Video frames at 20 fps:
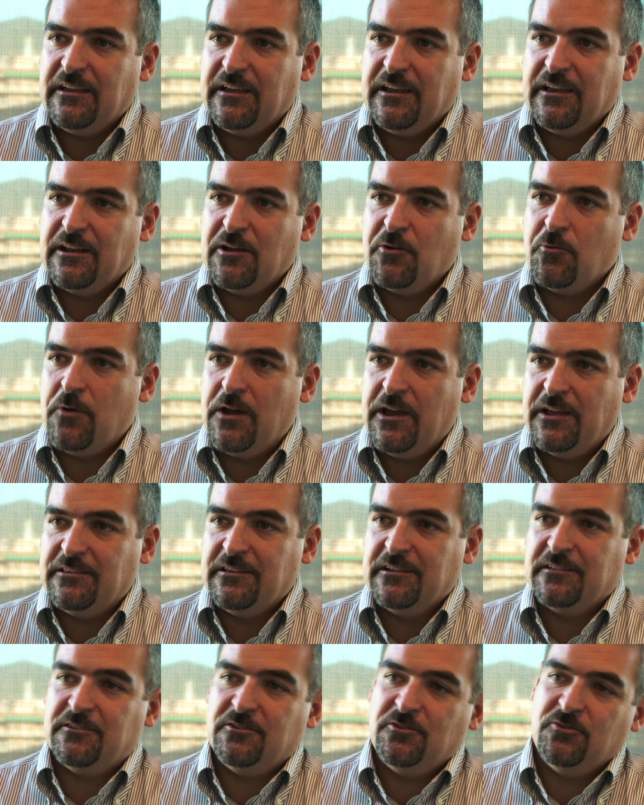in a way
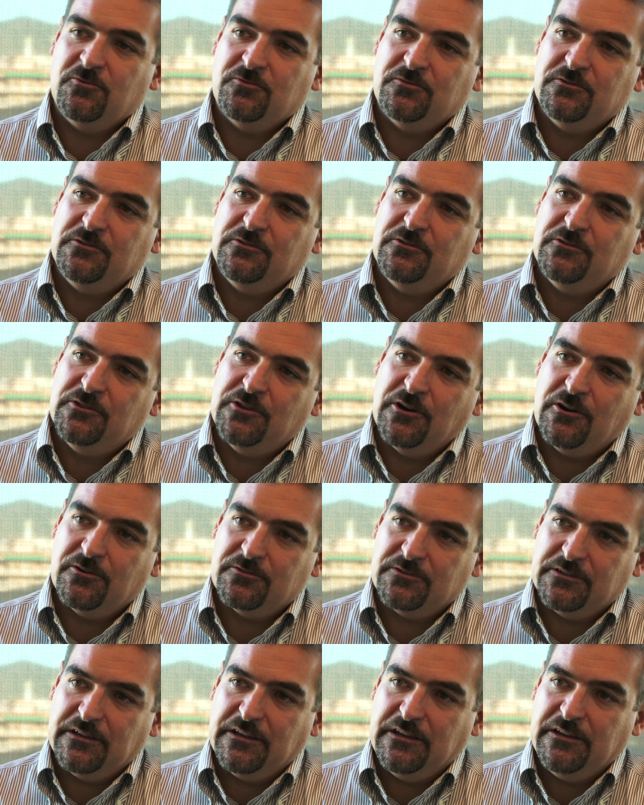that you
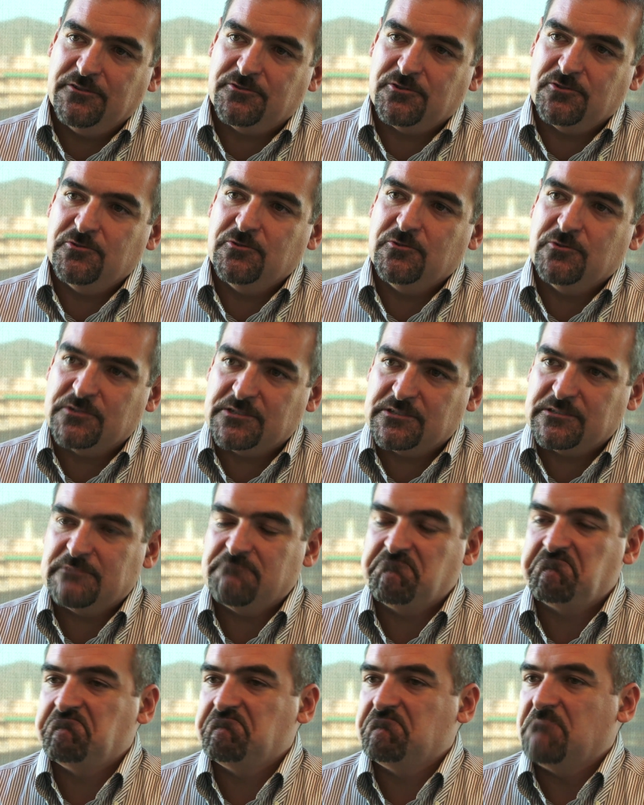don't introduce
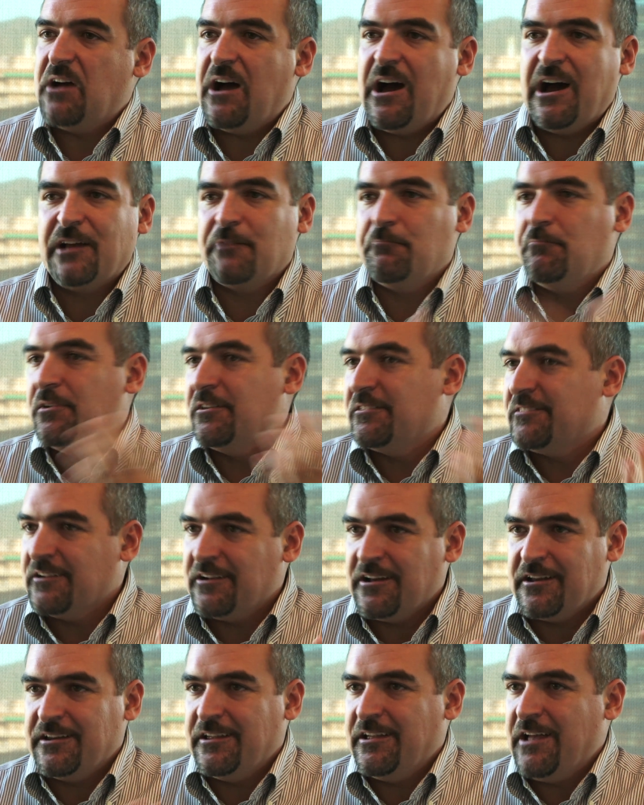
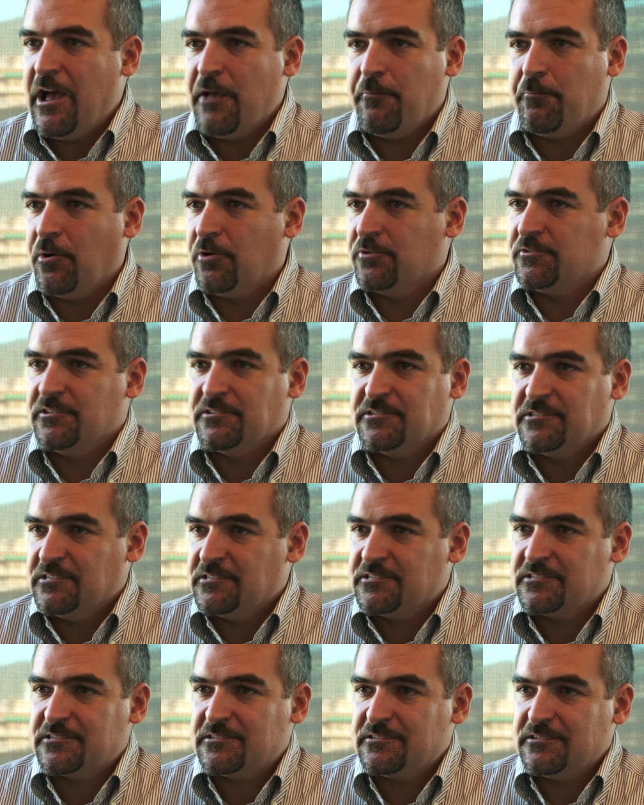arbitrary
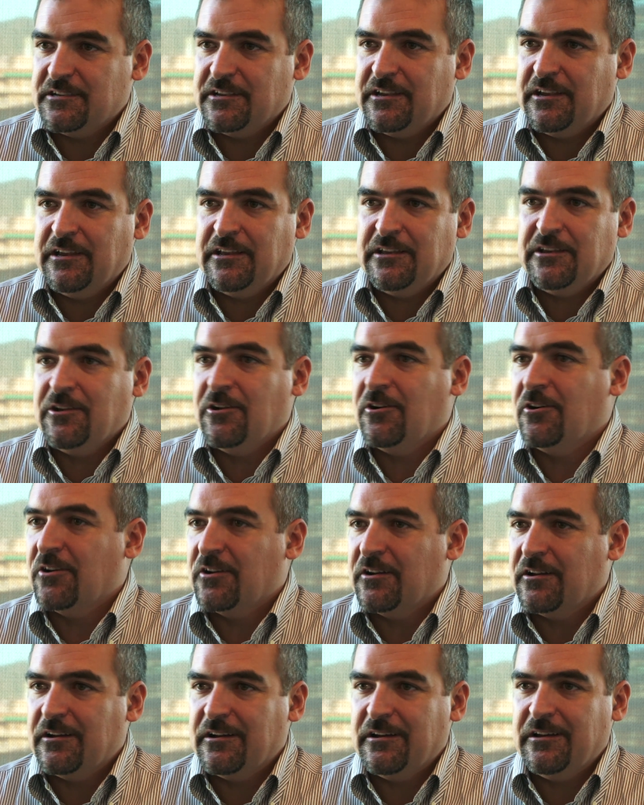hypotheses in,
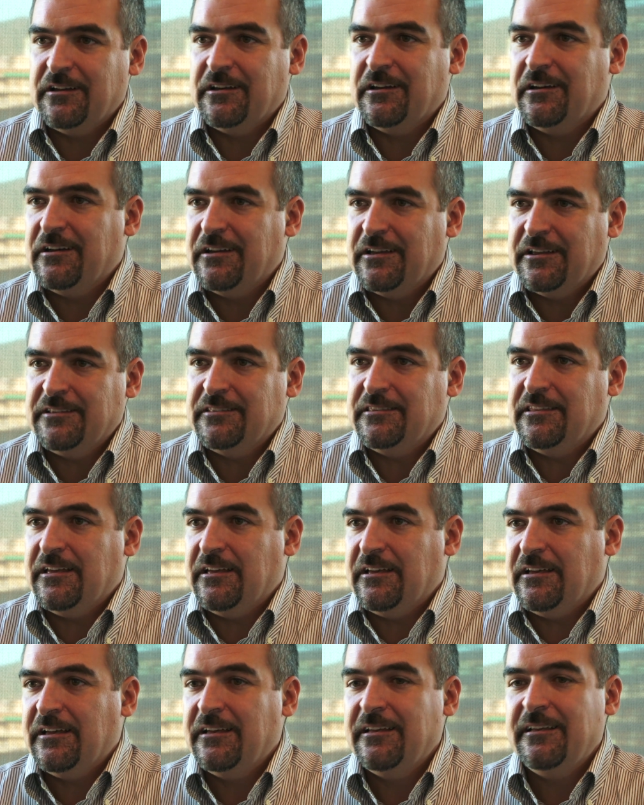your, uh, in
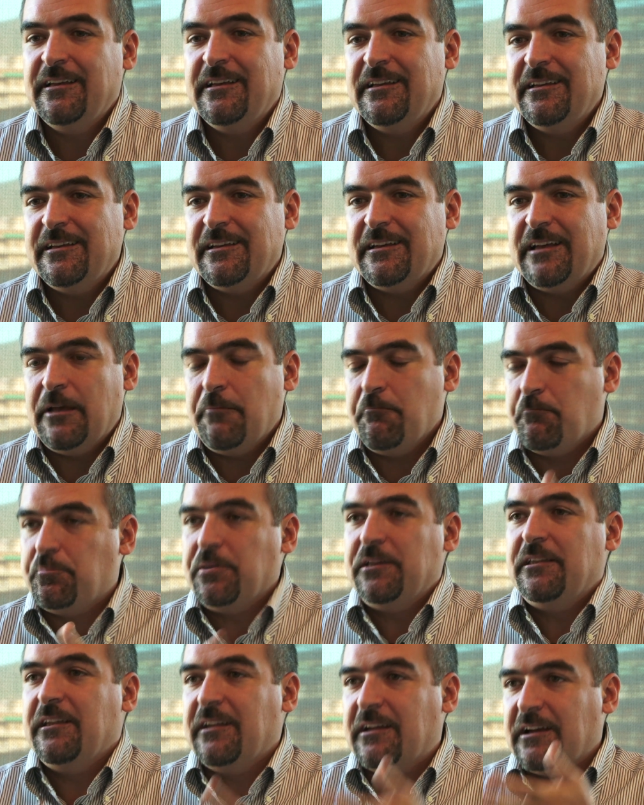the
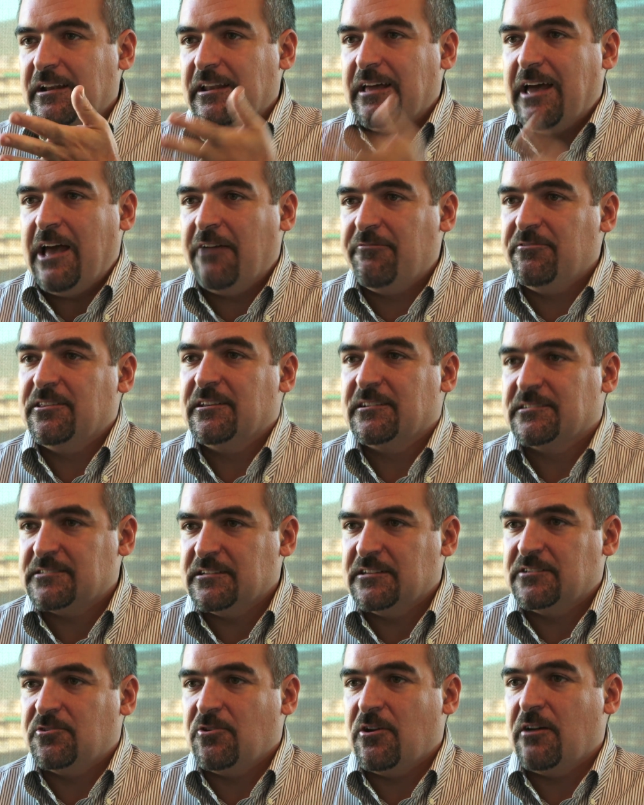empirical evidence
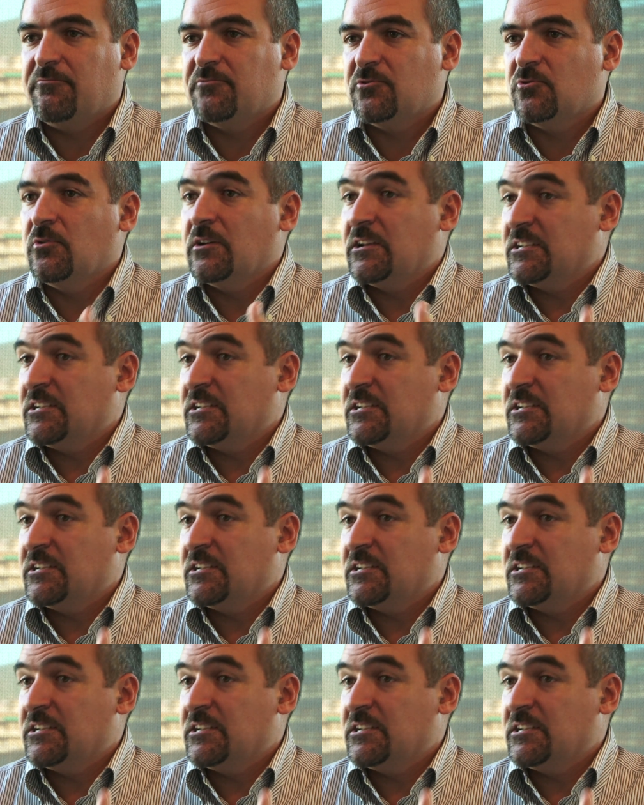that you have to